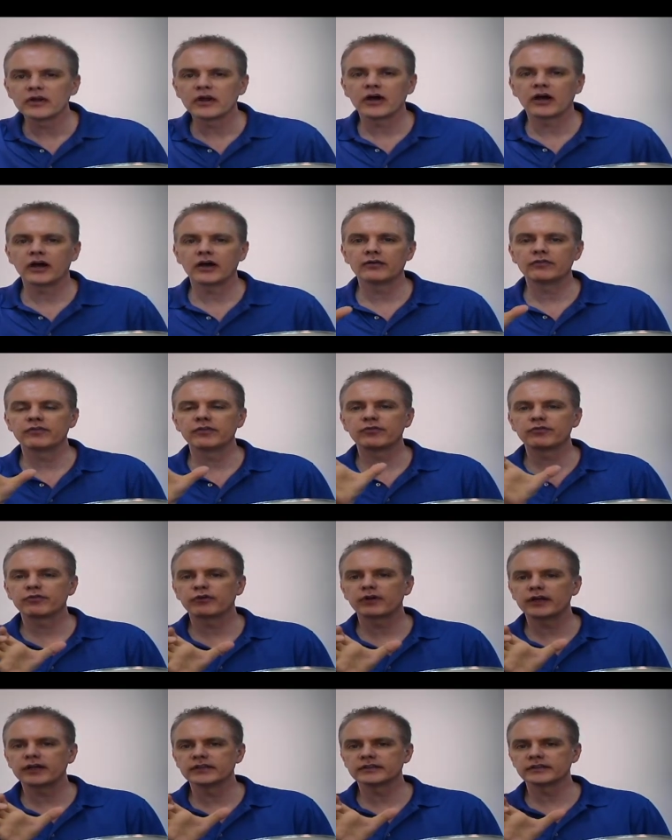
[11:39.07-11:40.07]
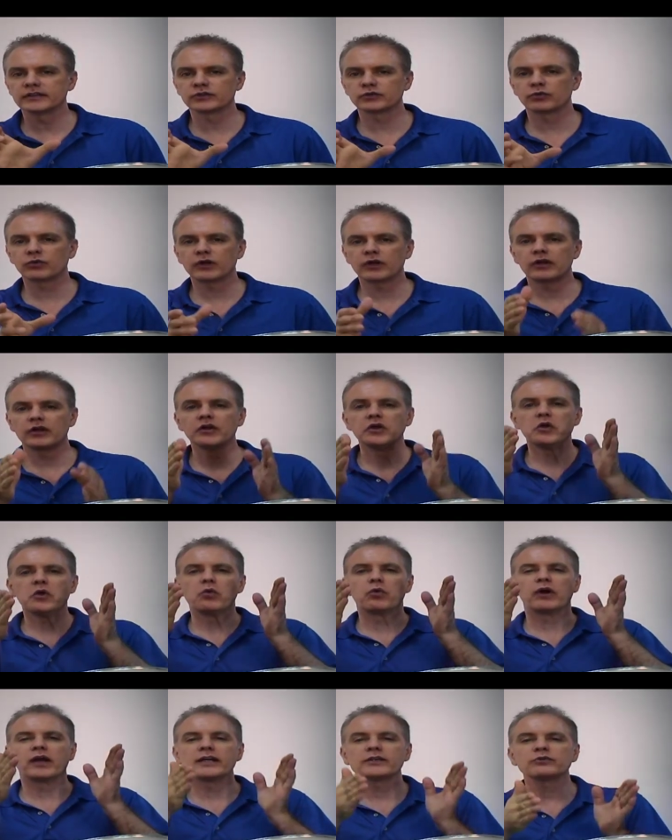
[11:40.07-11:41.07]
of the phrases, where
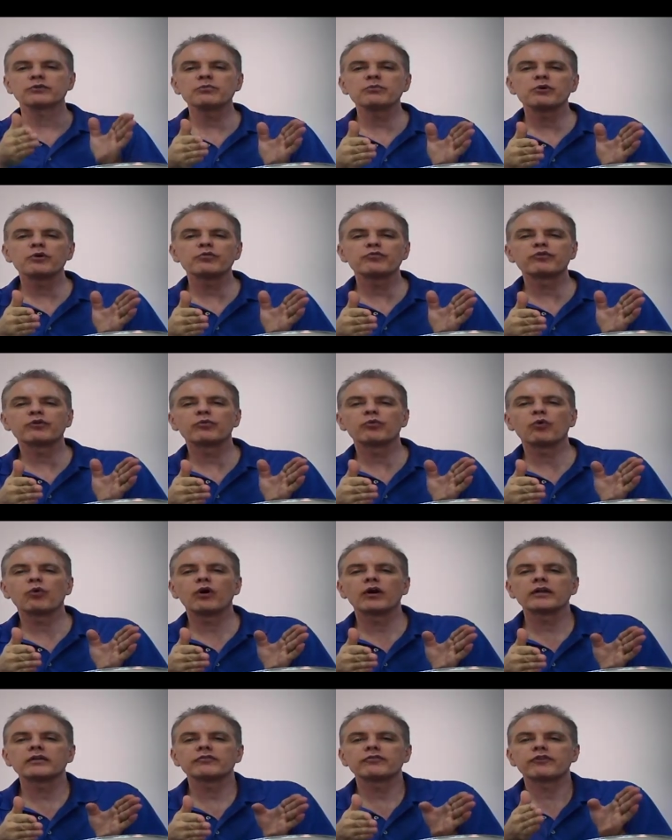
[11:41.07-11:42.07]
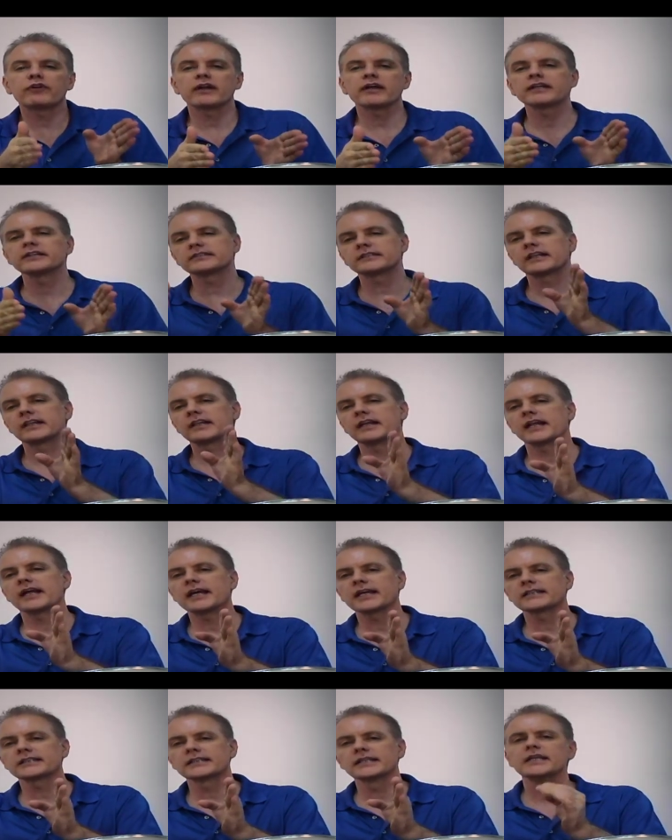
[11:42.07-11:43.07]
as we move from one phrase to the
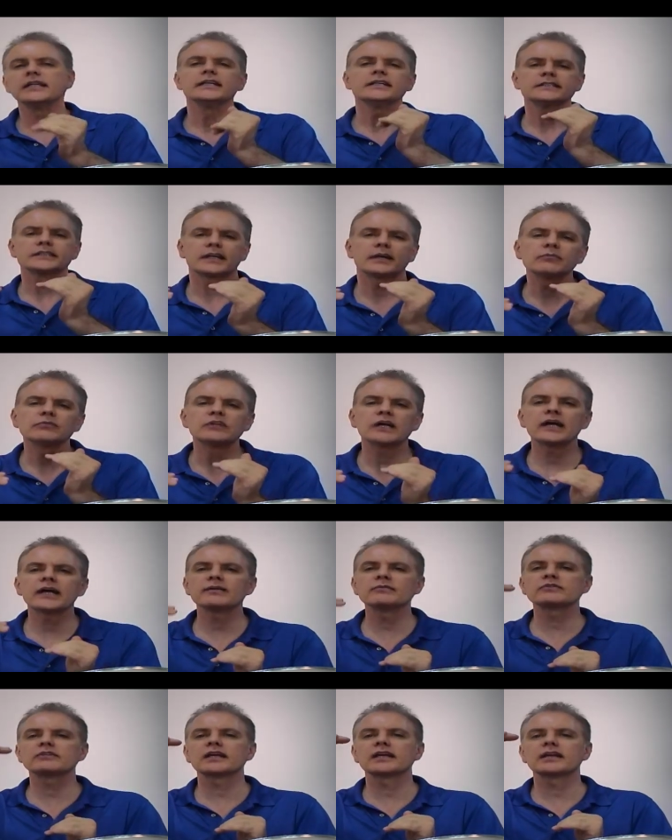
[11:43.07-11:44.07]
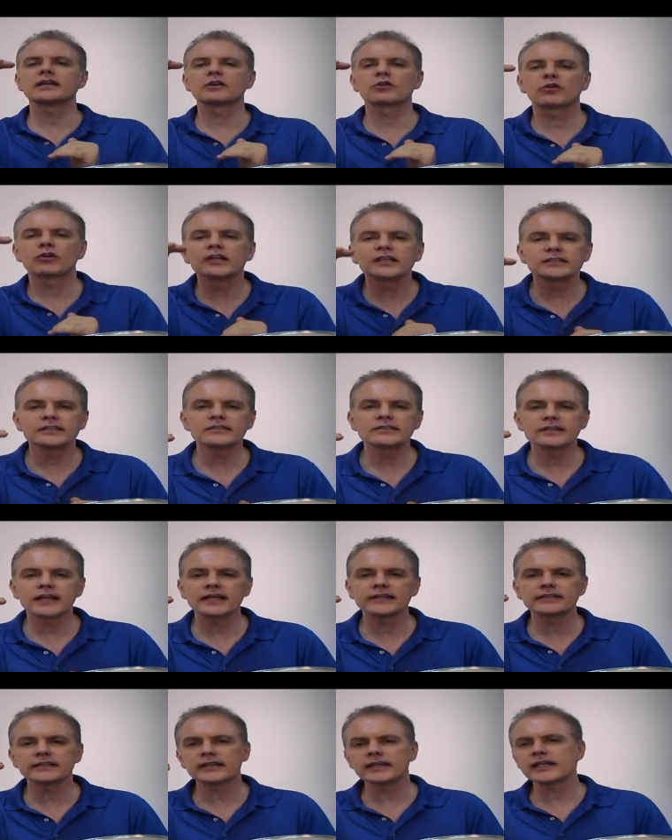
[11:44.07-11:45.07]
next, sometimes they increase
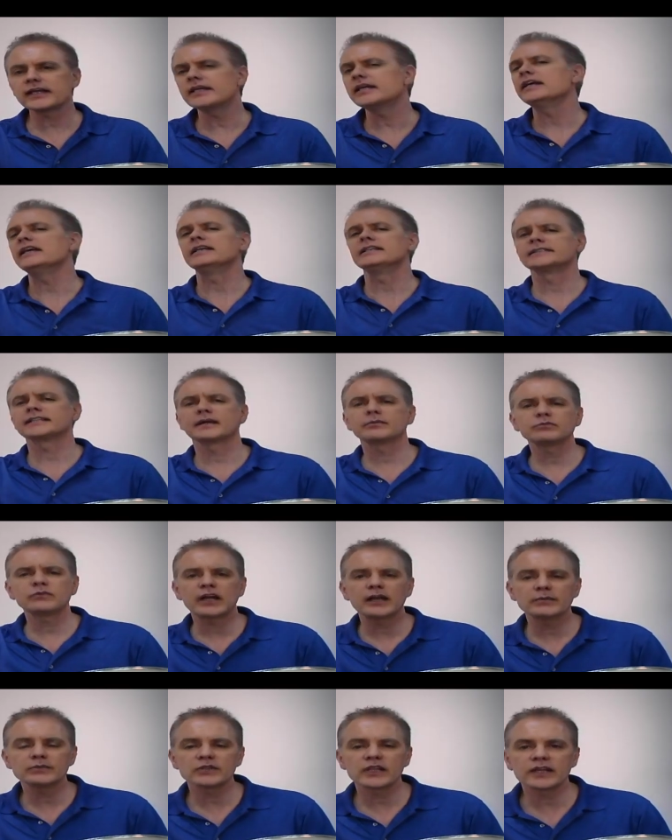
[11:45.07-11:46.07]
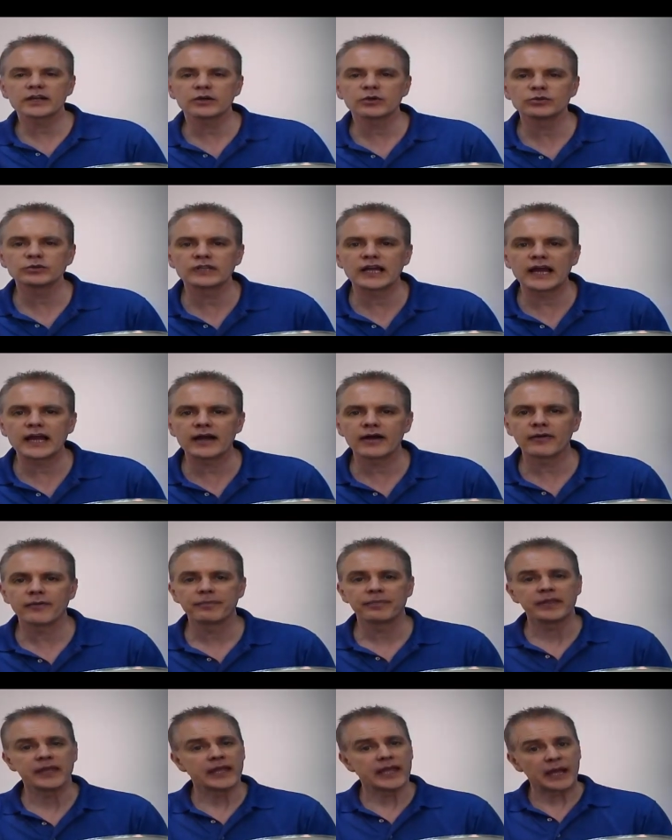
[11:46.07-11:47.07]
intensity, sometimes they go down.
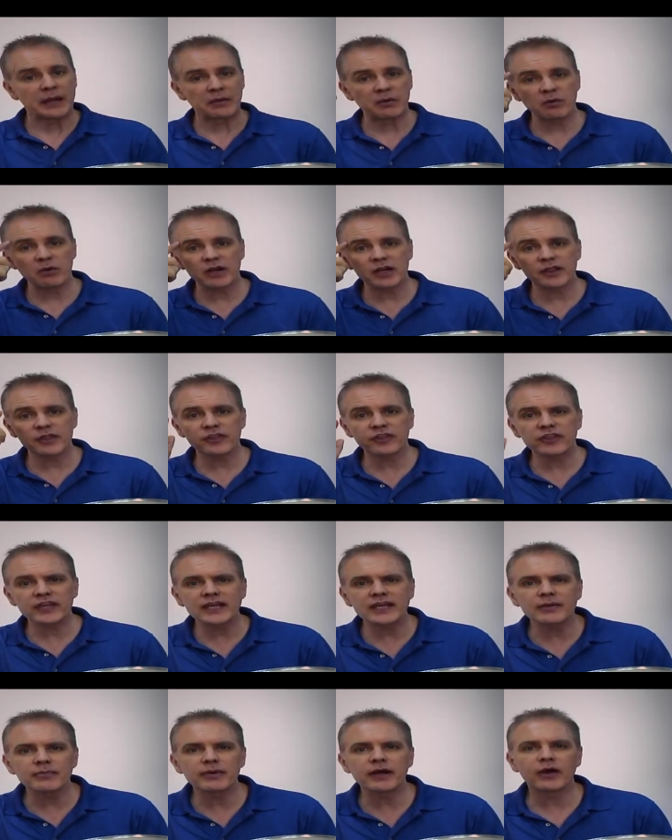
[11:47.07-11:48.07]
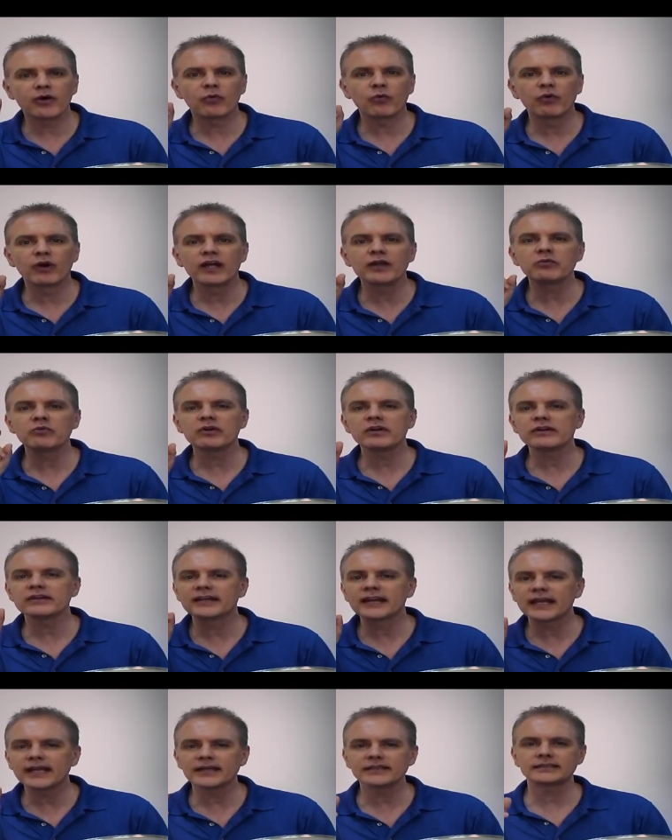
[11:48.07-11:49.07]
And we want to think about, when we're
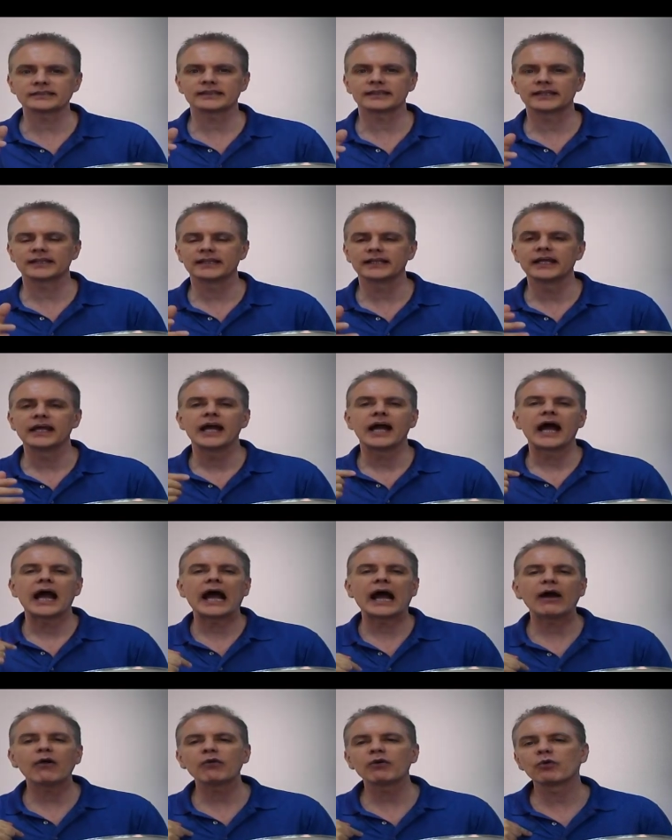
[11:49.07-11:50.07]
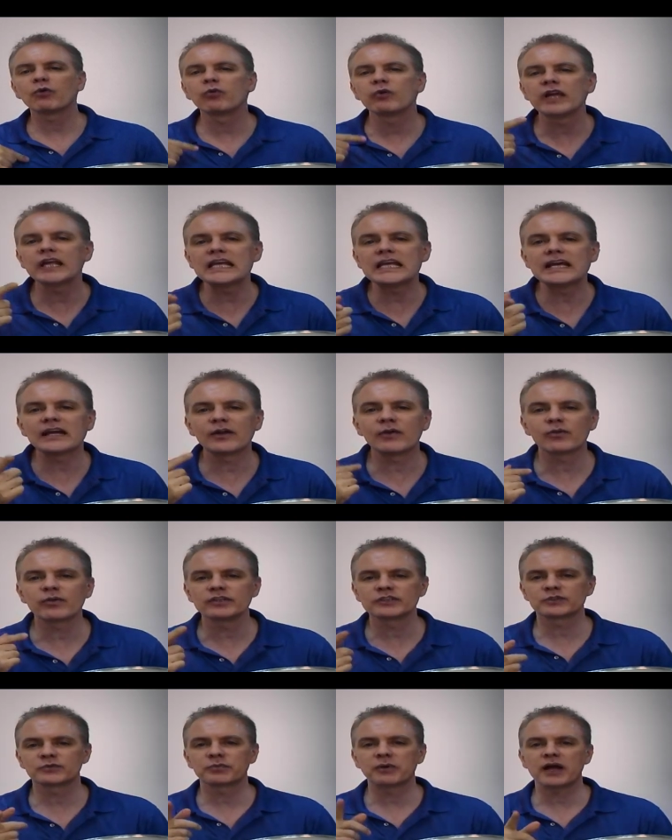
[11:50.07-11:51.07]
dancing, how are we going to
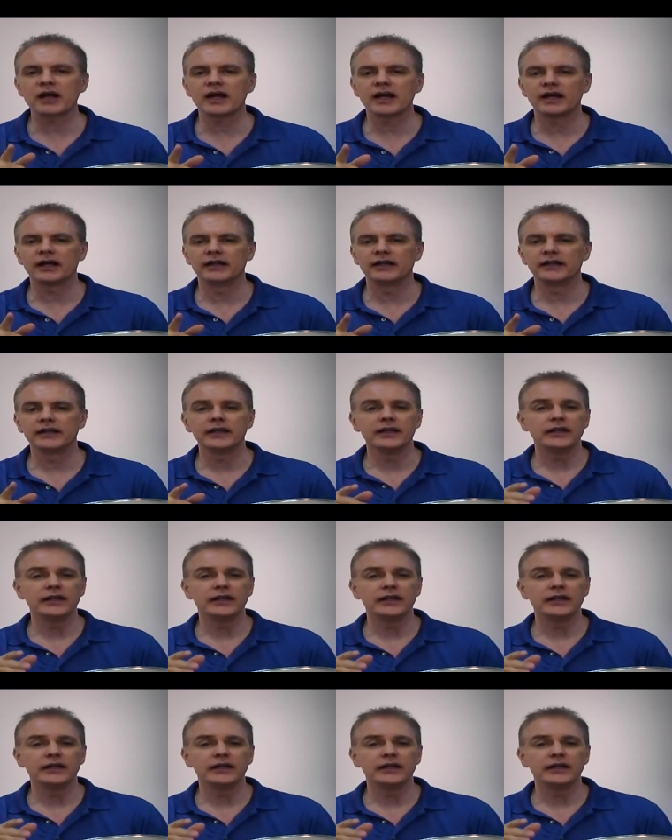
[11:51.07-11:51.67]
respond?